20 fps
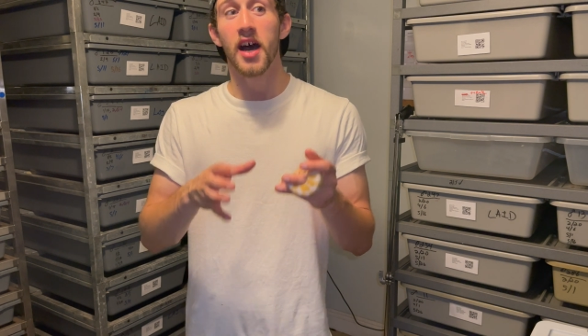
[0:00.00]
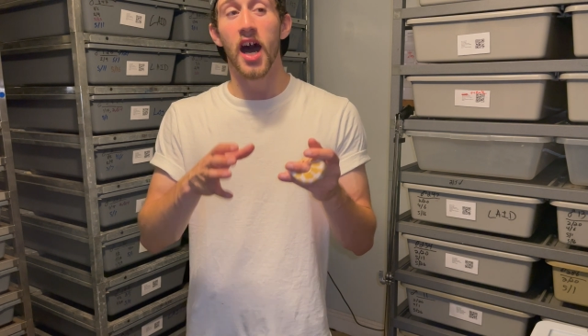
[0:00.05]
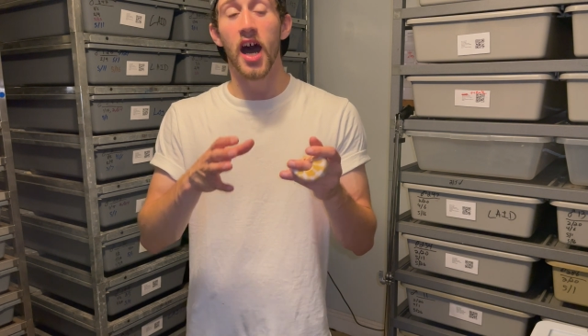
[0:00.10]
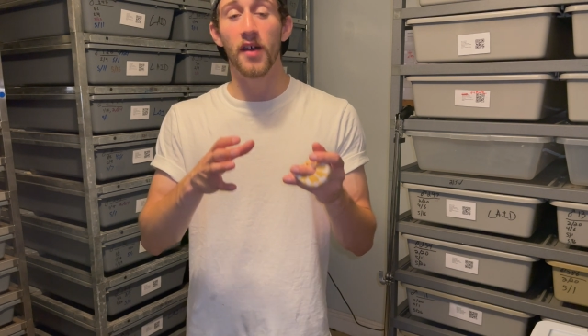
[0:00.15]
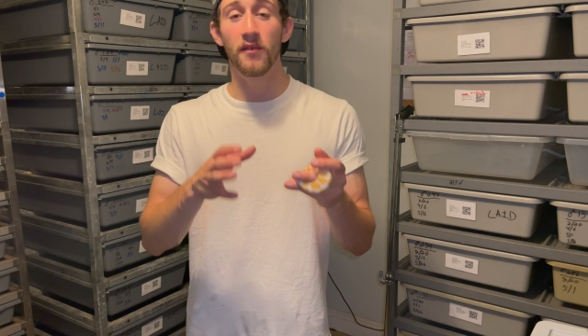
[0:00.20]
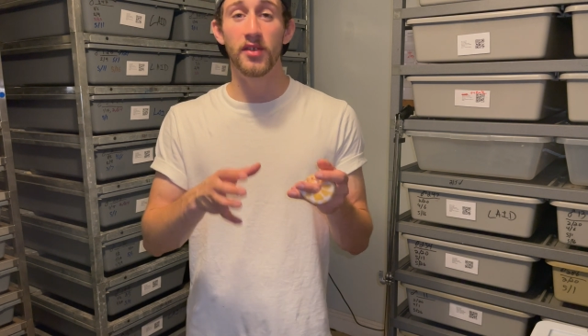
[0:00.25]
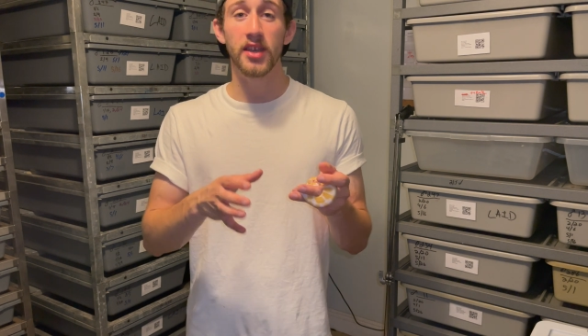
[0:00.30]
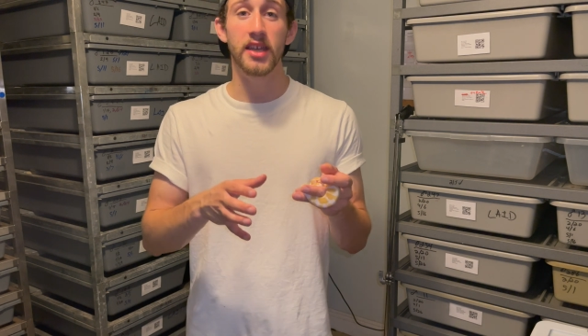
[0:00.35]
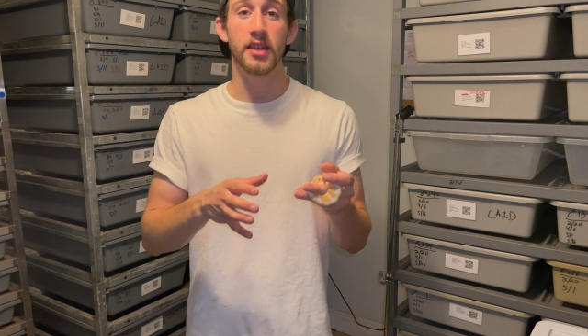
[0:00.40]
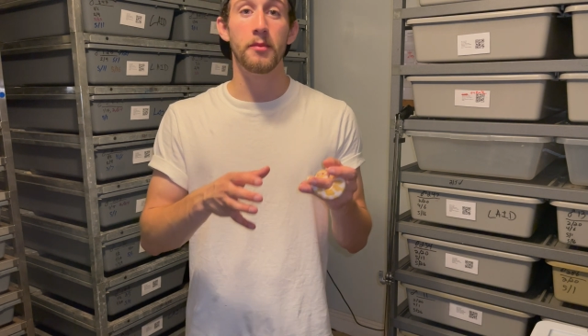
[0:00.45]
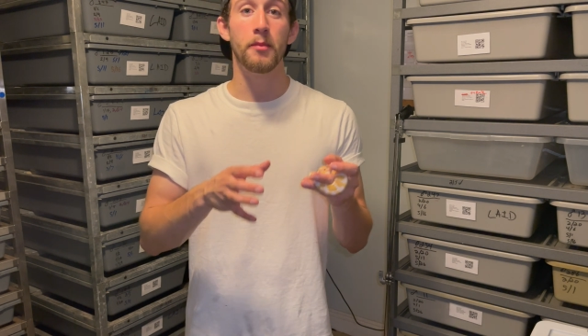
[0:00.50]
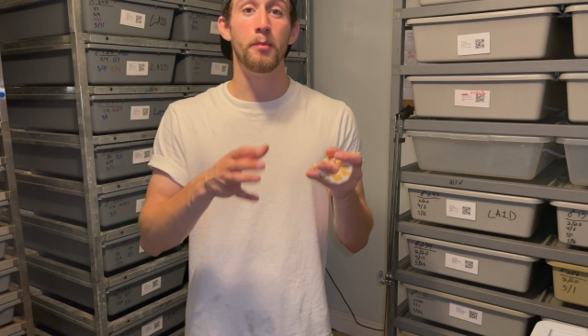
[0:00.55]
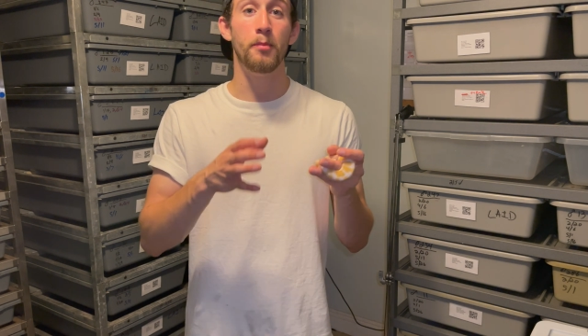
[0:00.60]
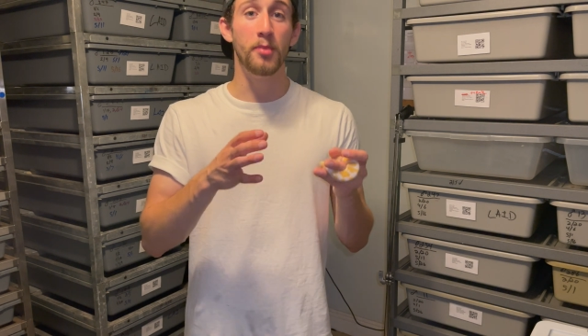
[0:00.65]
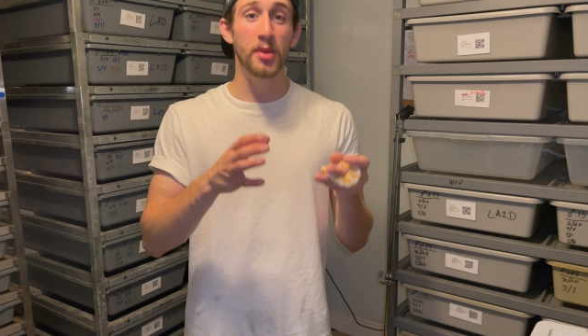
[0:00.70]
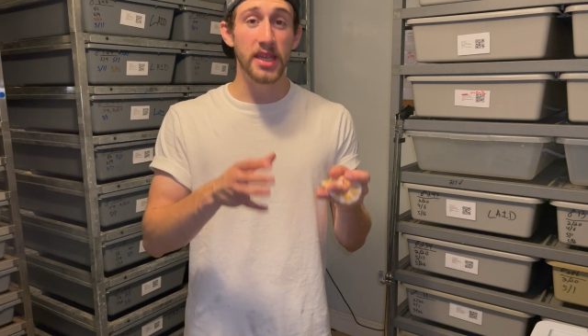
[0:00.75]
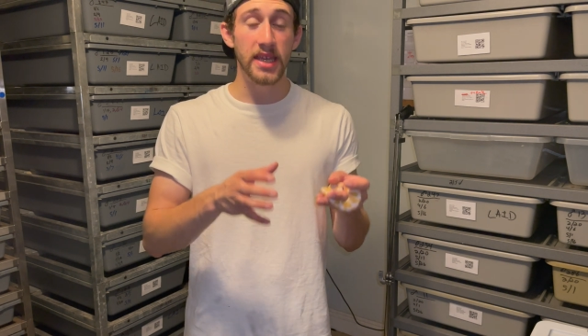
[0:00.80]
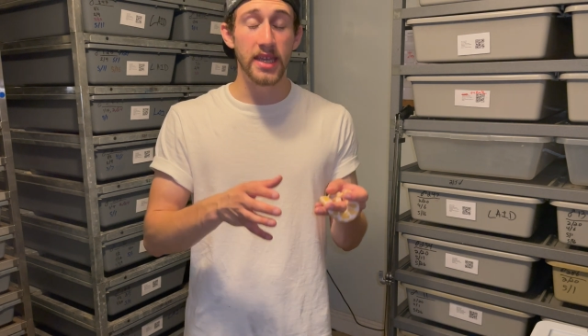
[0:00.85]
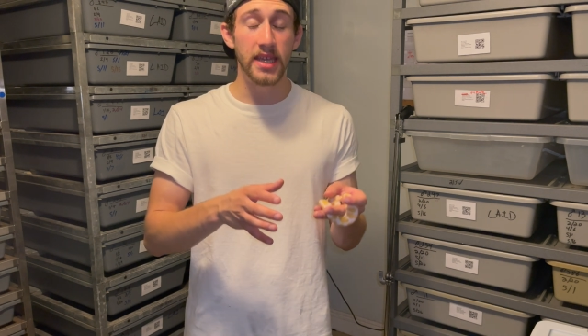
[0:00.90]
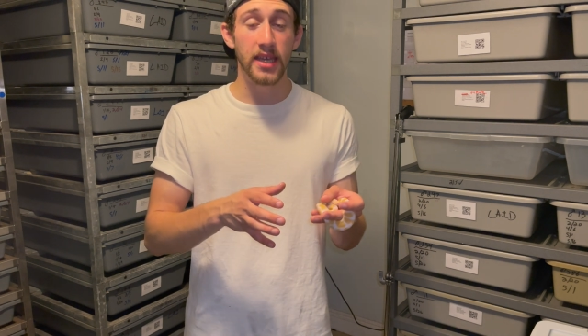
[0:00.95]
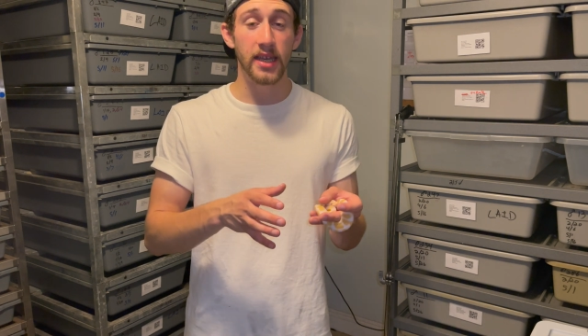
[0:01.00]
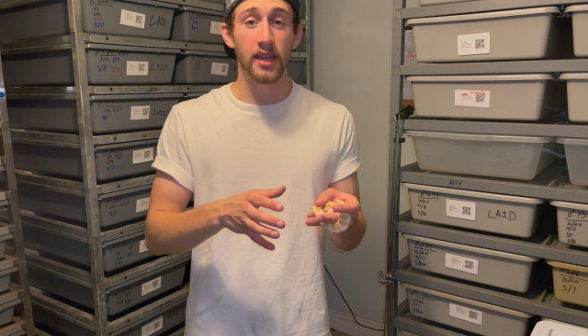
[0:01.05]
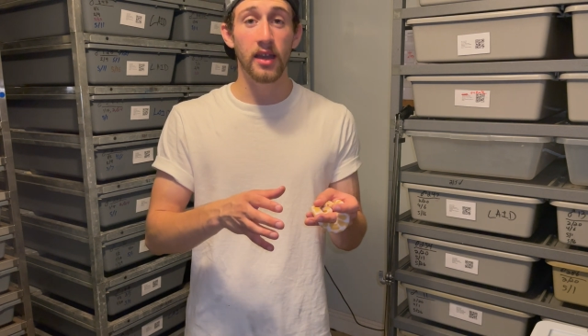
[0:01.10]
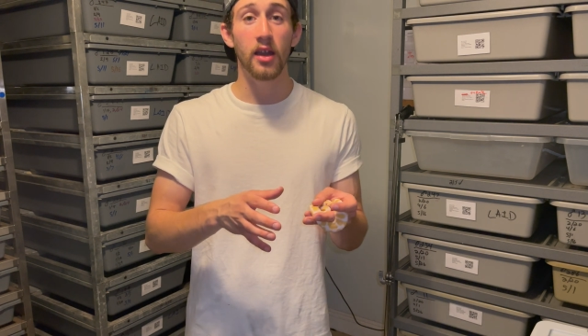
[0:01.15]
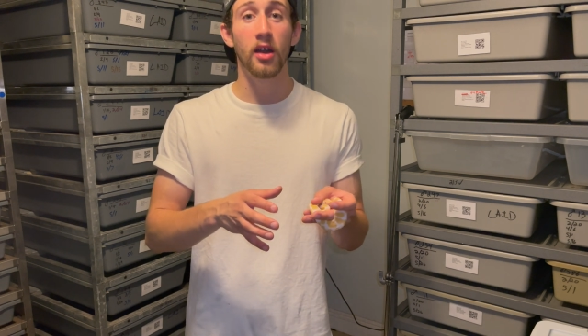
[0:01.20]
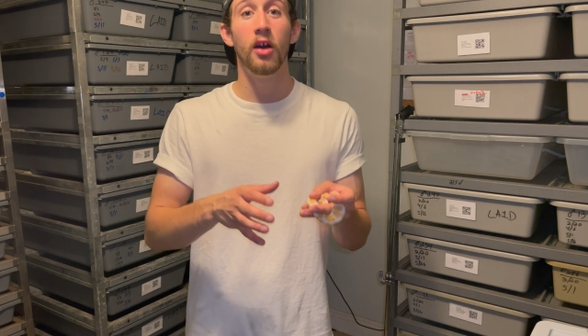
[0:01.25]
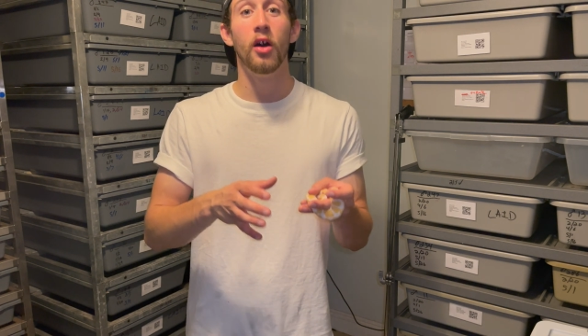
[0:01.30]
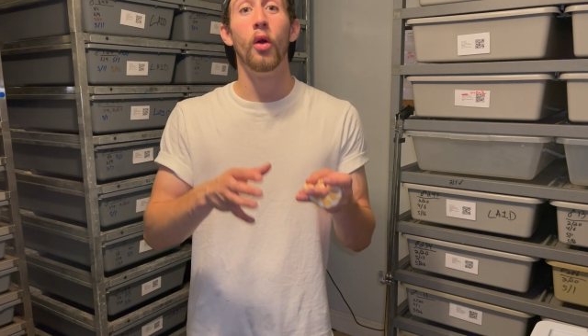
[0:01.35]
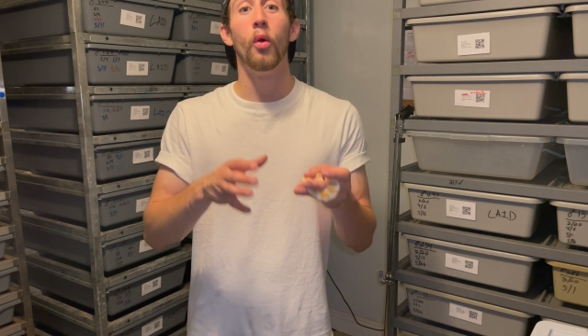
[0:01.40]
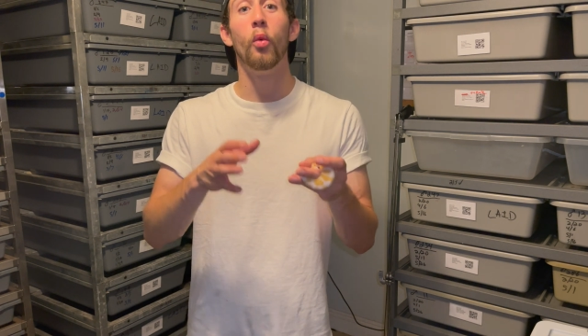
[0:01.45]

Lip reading: of it being